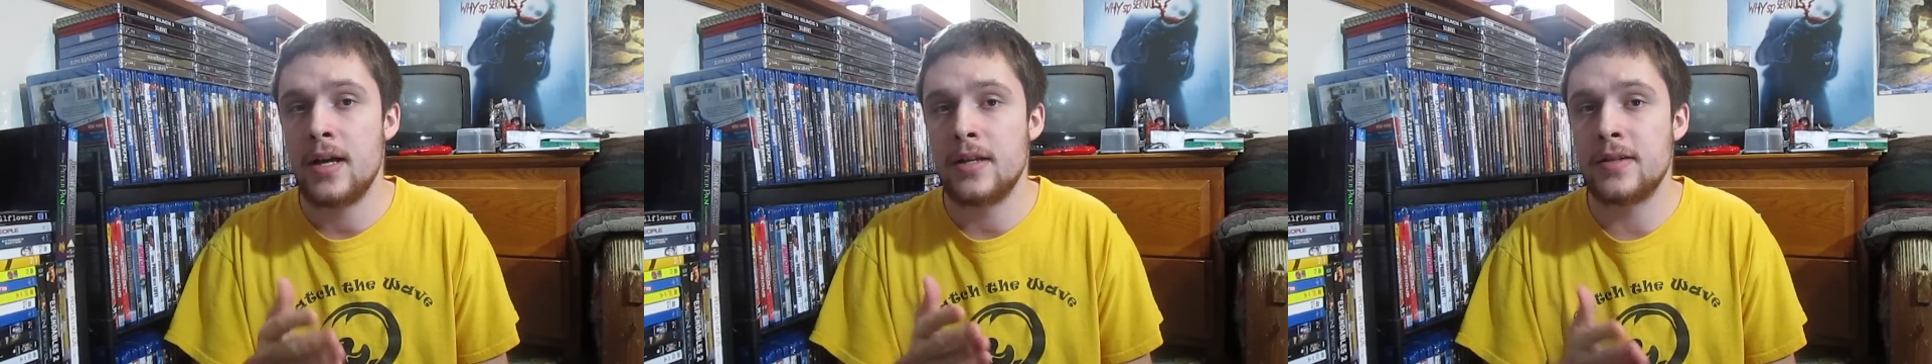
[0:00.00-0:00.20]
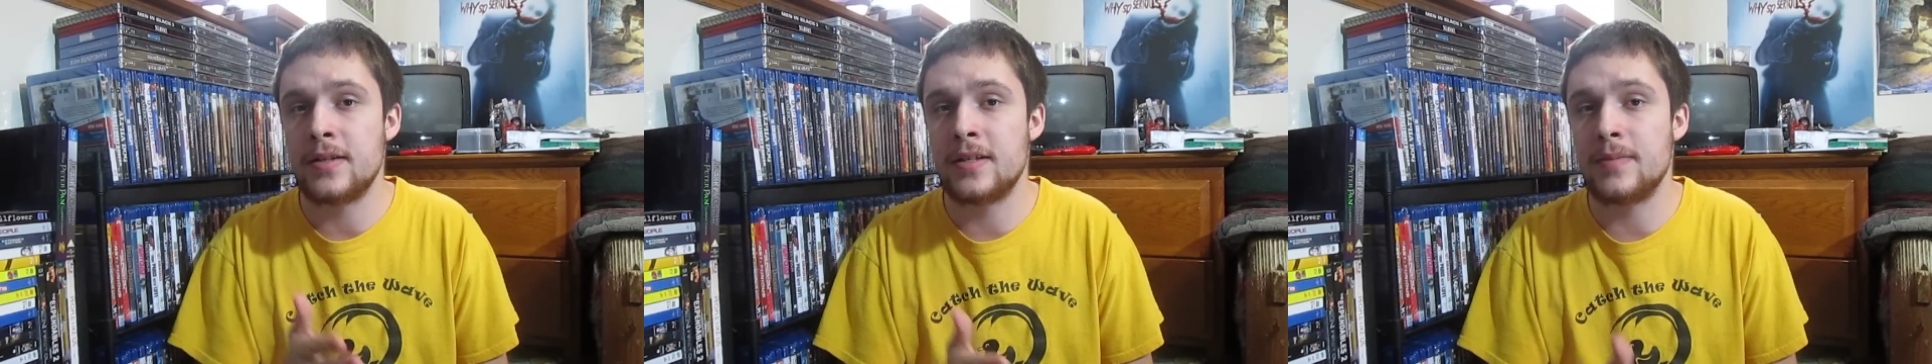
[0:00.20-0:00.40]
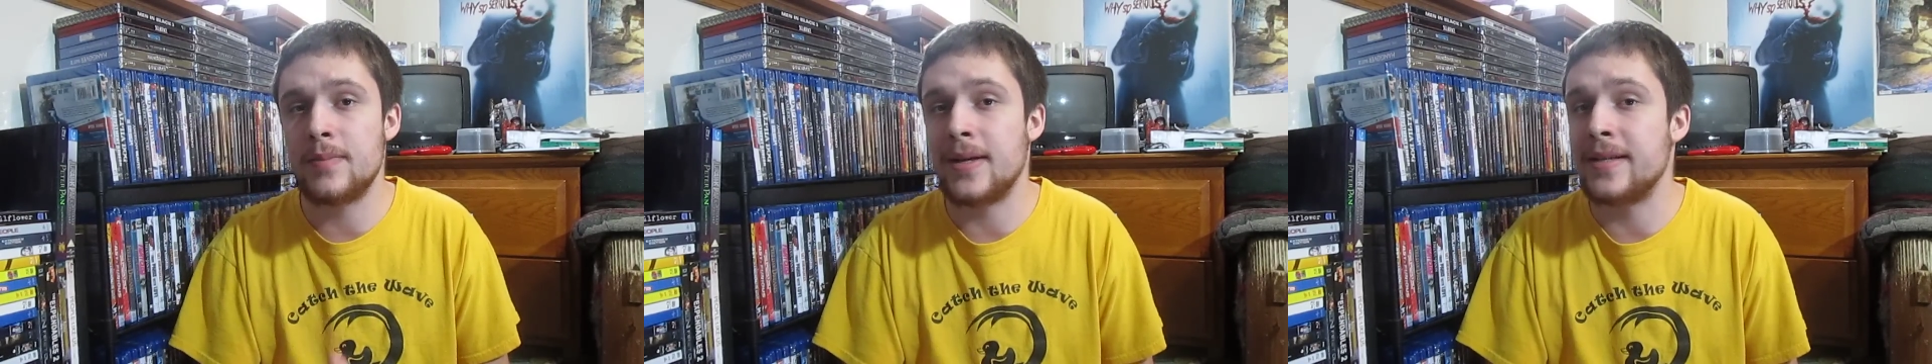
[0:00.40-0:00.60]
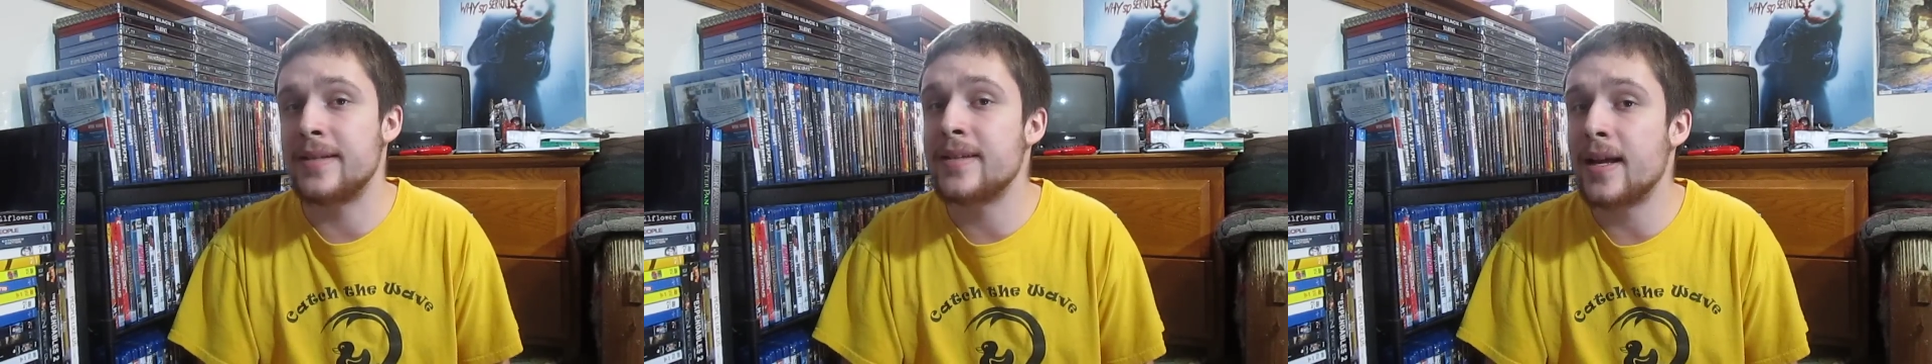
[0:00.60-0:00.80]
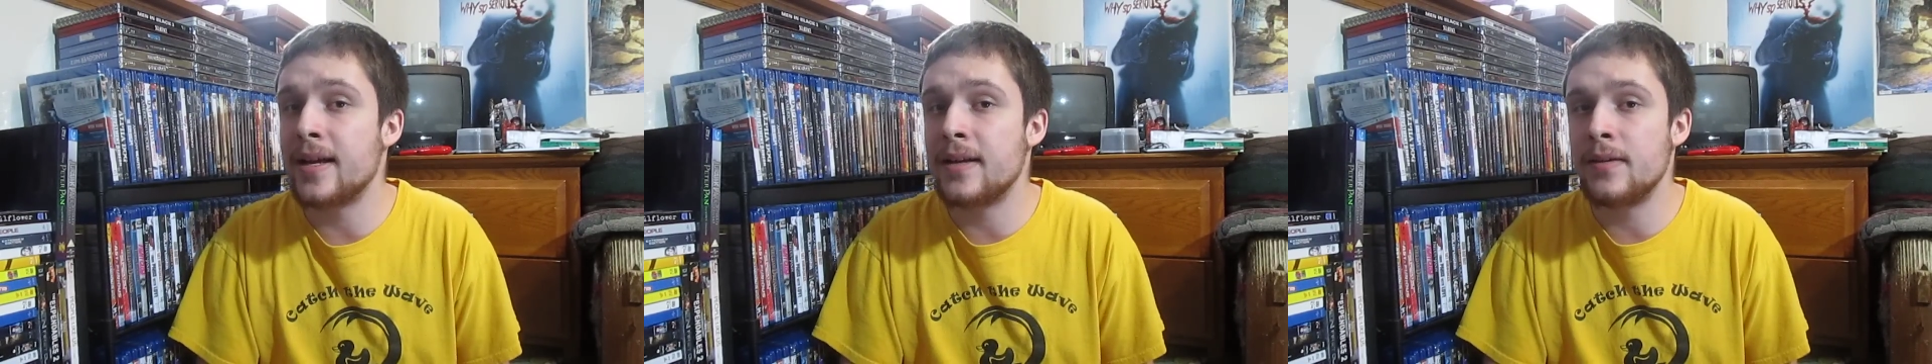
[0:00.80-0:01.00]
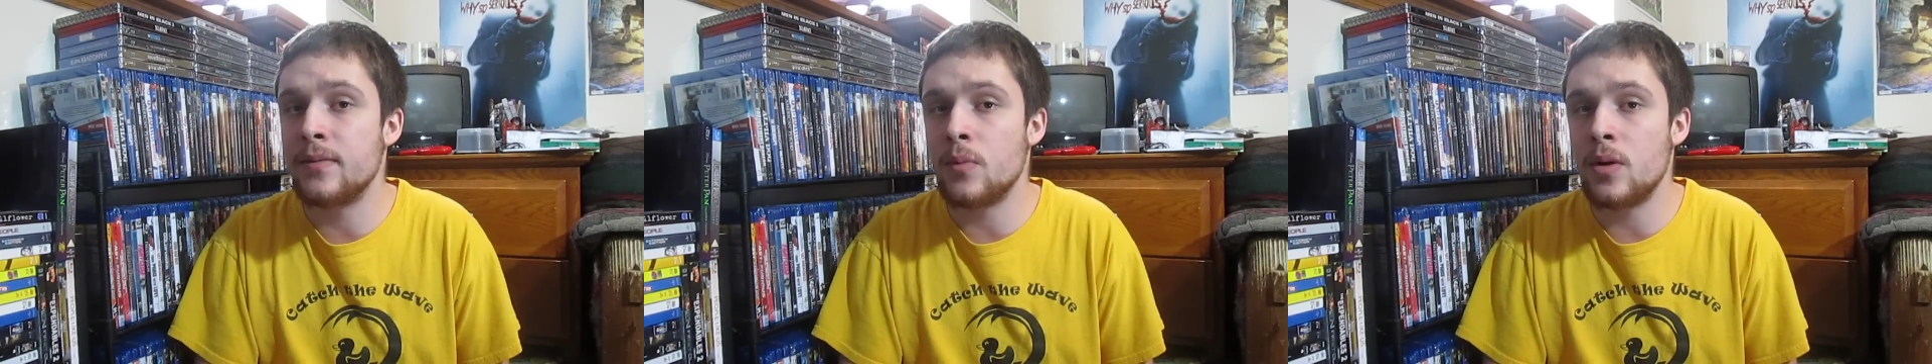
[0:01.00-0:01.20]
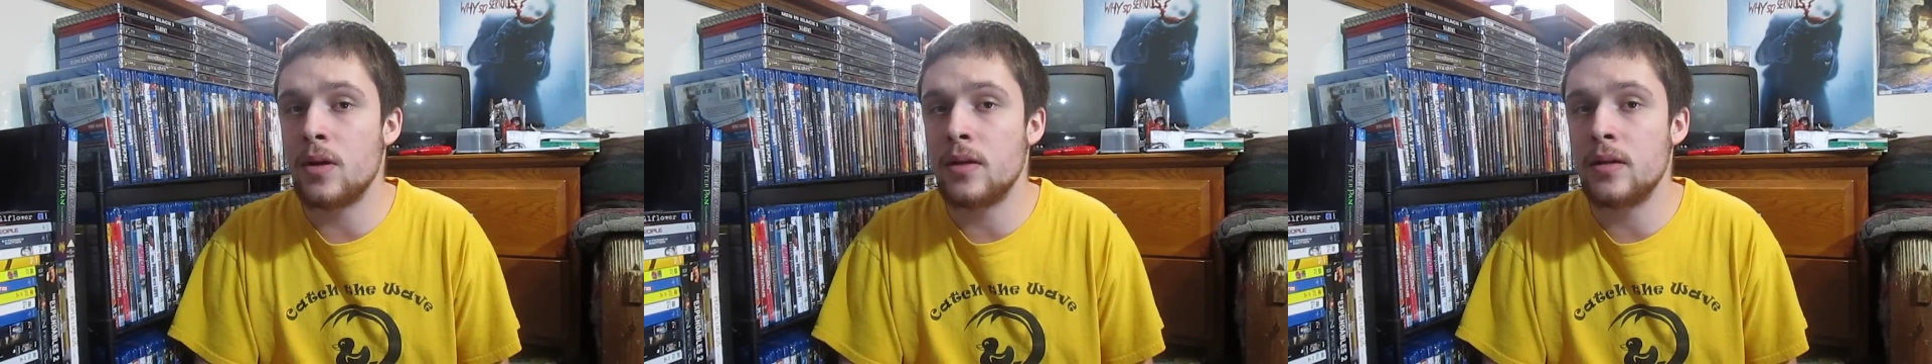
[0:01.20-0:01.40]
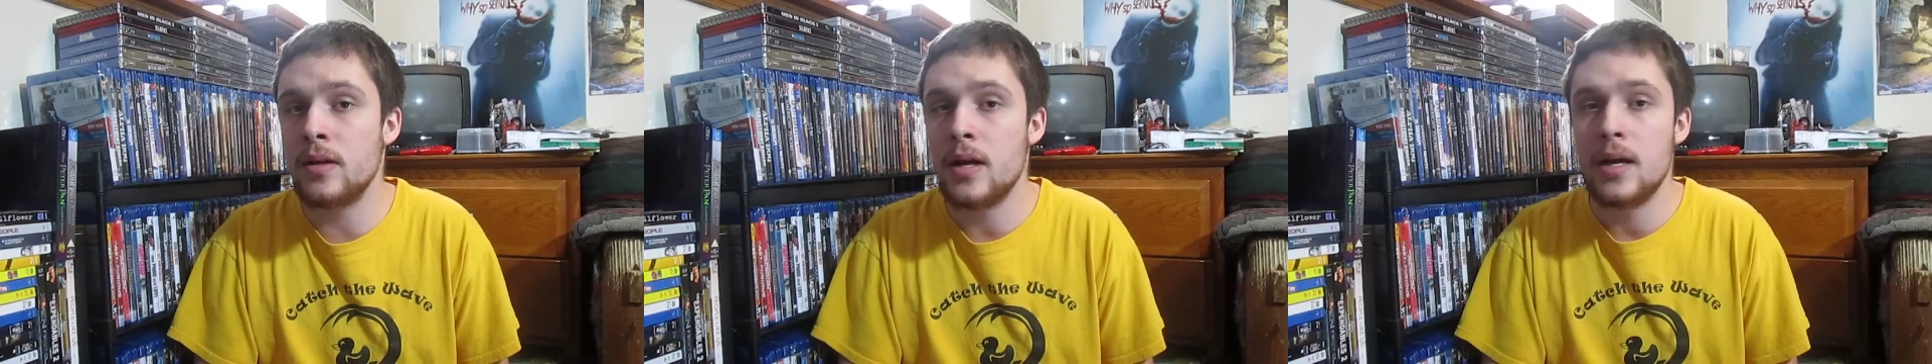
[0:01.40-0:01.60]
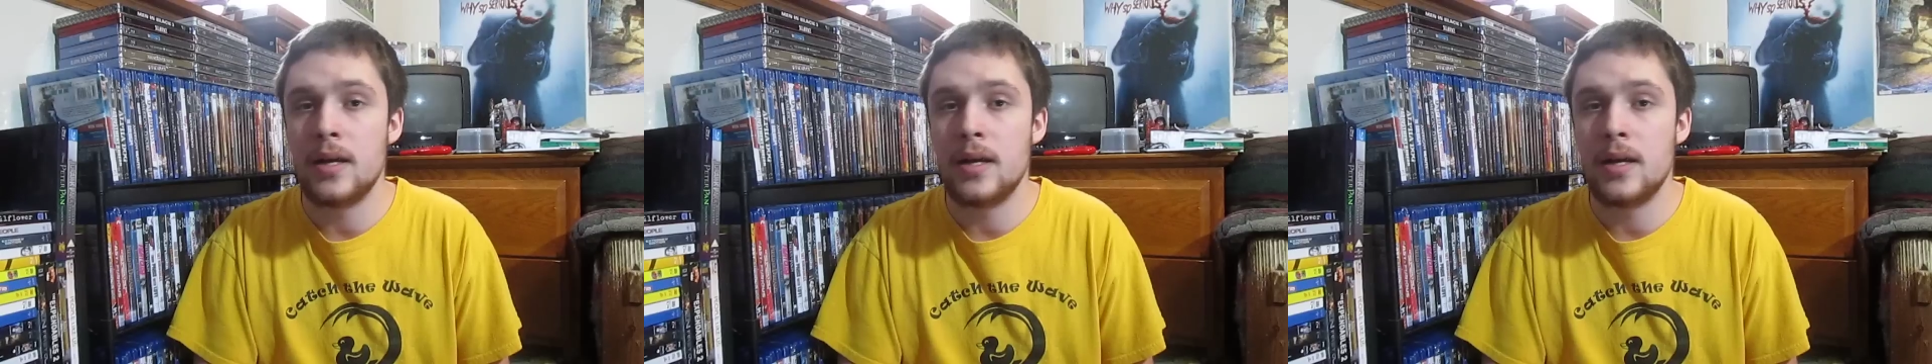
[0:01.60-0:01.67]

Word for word: This is my second one,